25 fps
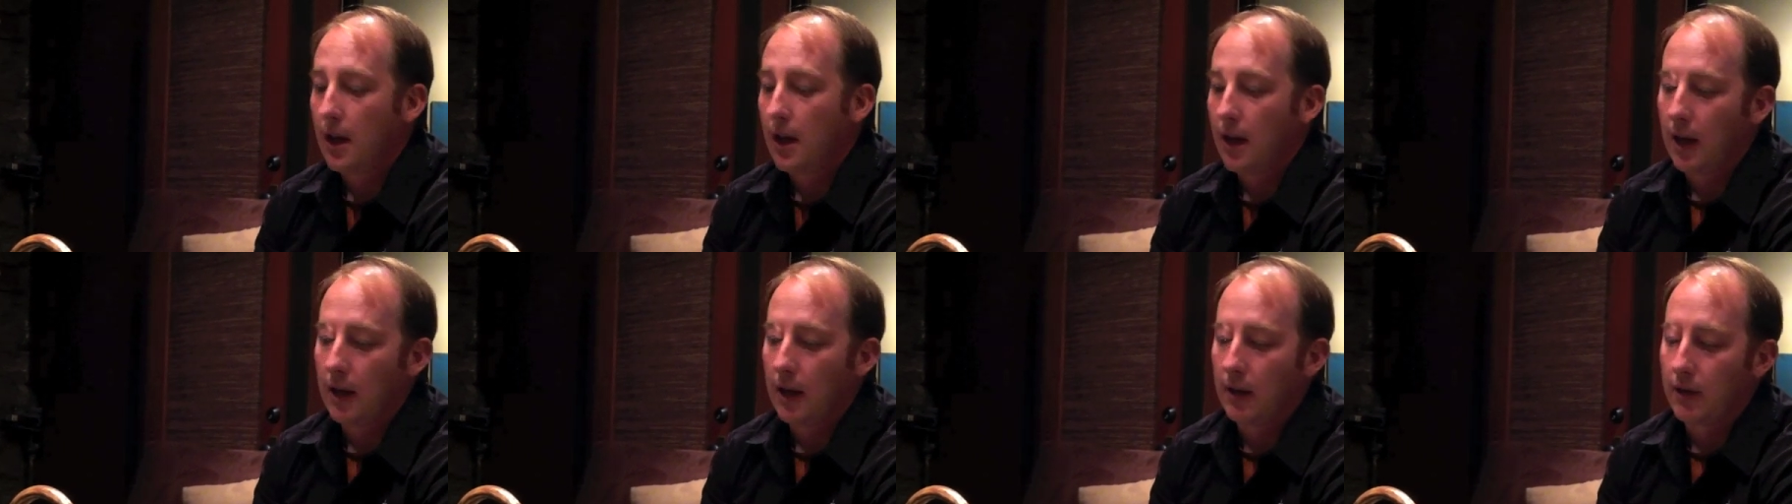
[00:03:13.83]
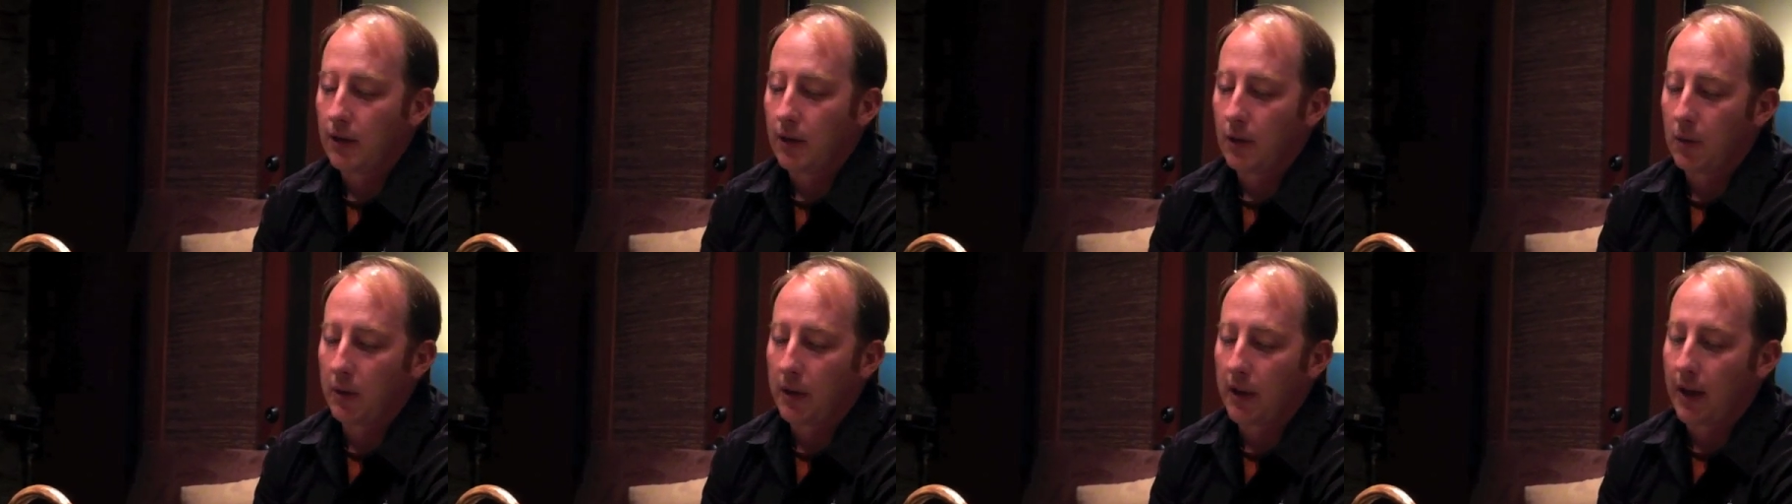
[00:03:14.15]
And
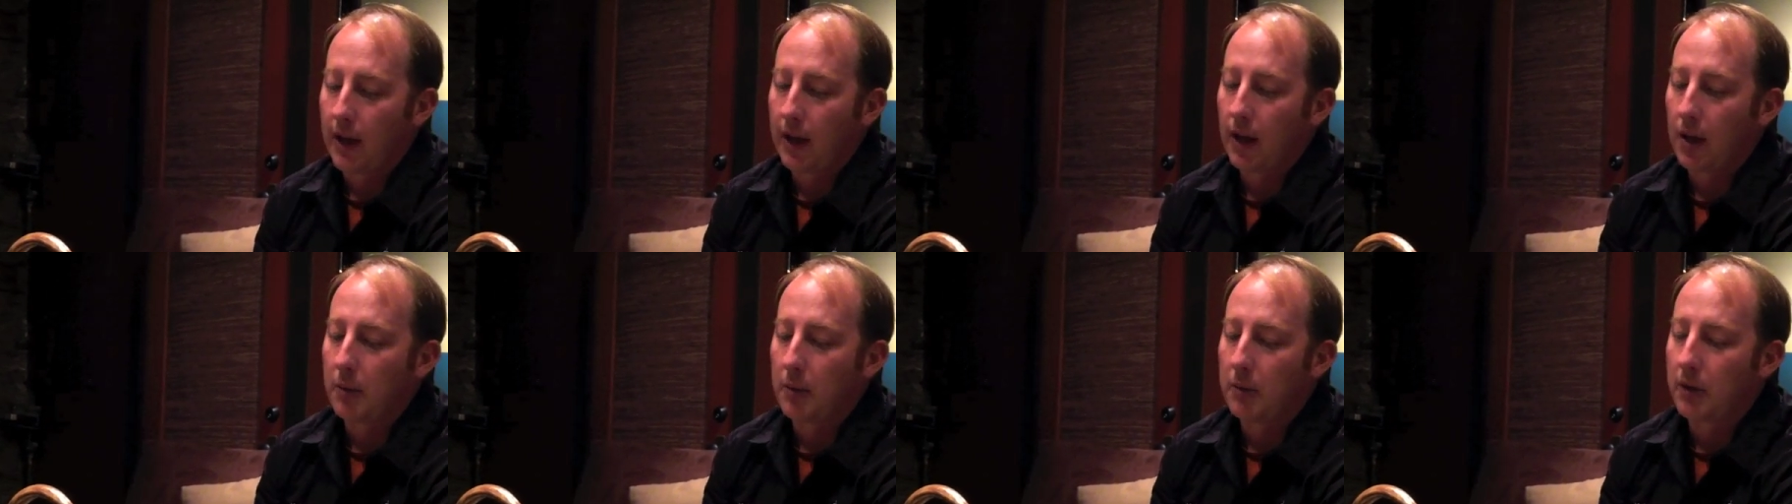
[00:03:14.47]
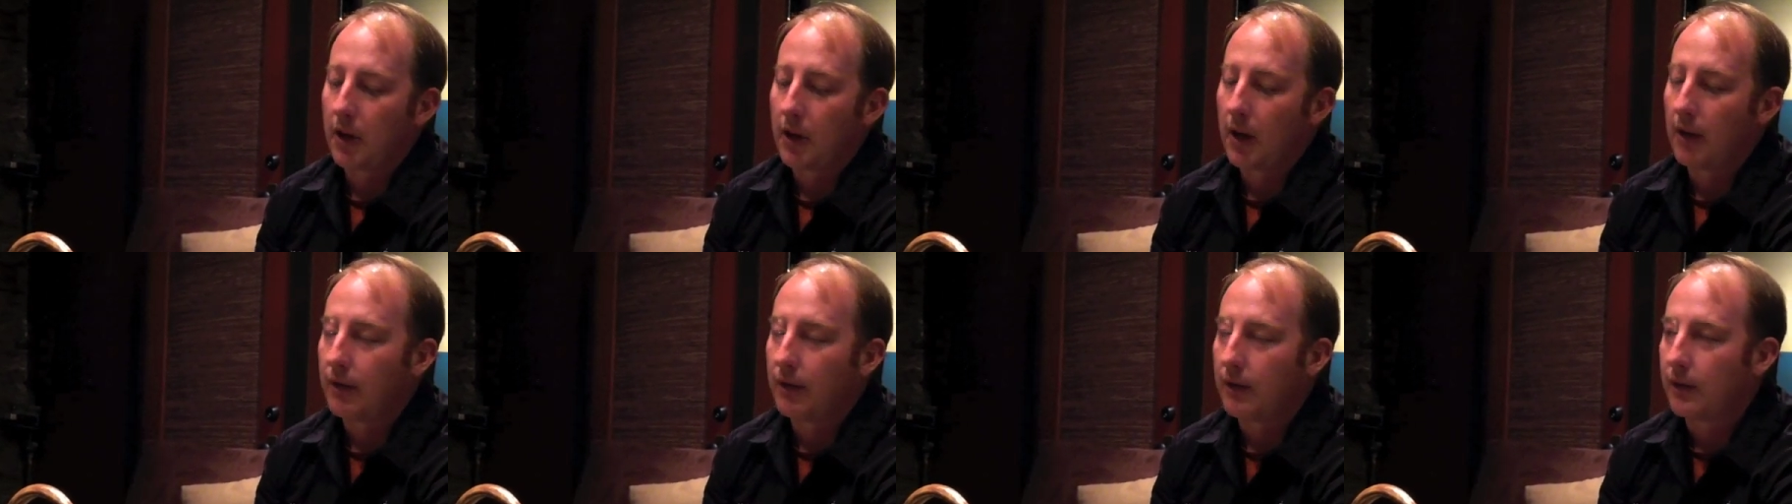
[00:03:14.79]
so when that
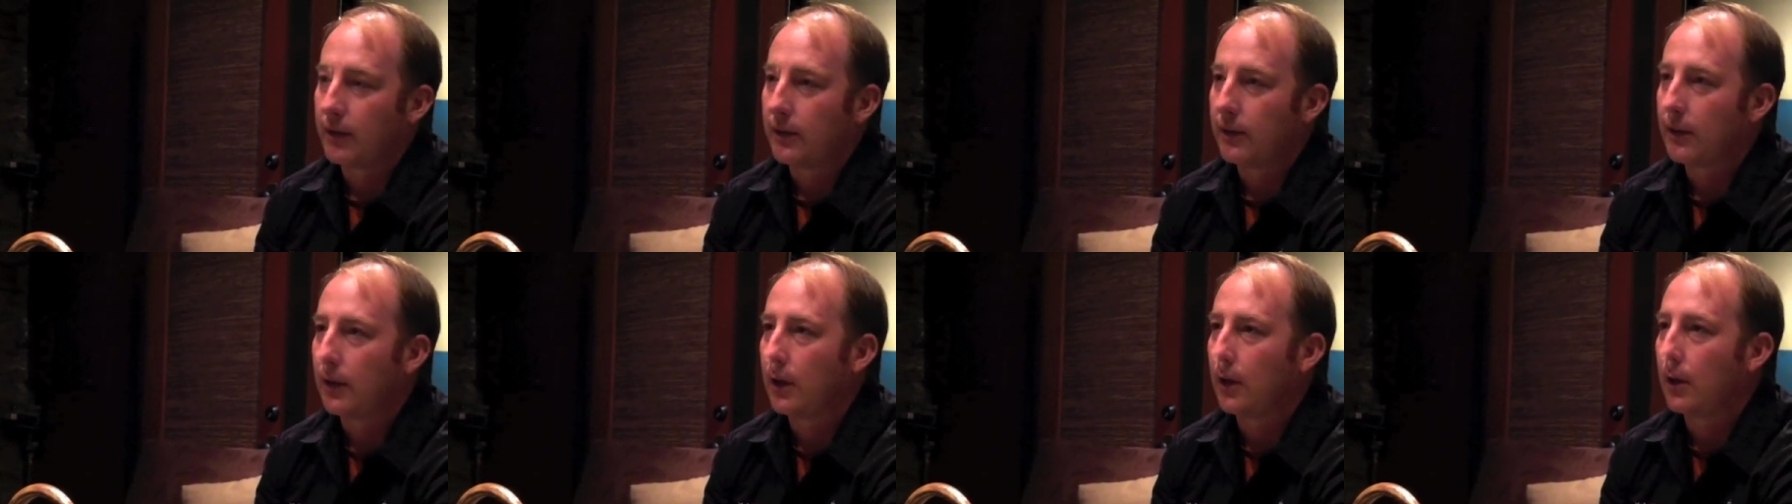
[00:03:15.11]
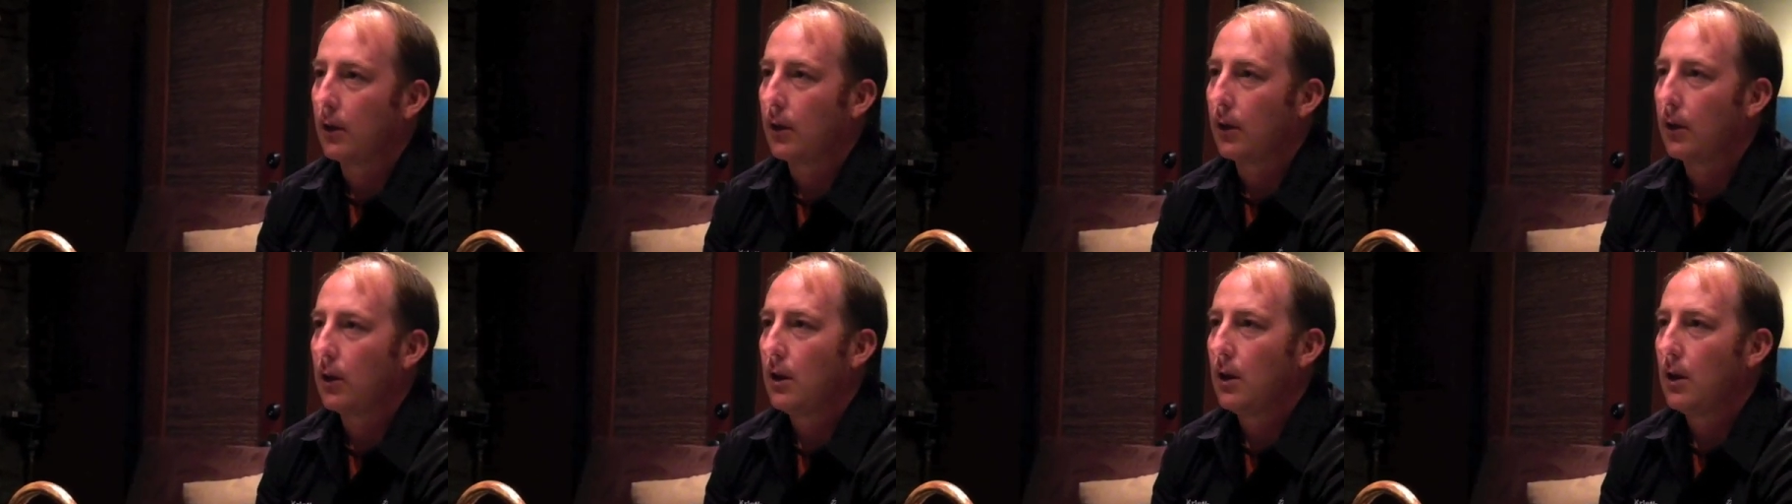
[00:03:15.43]
comes off the
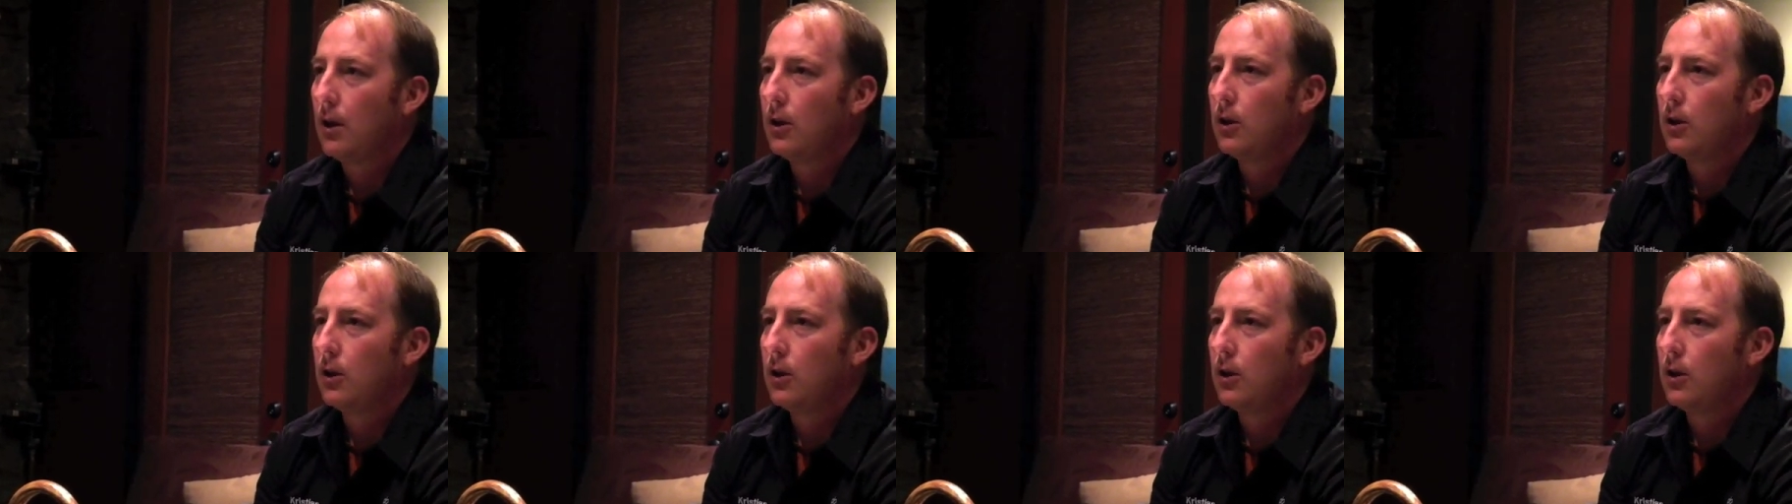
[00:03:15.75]
still,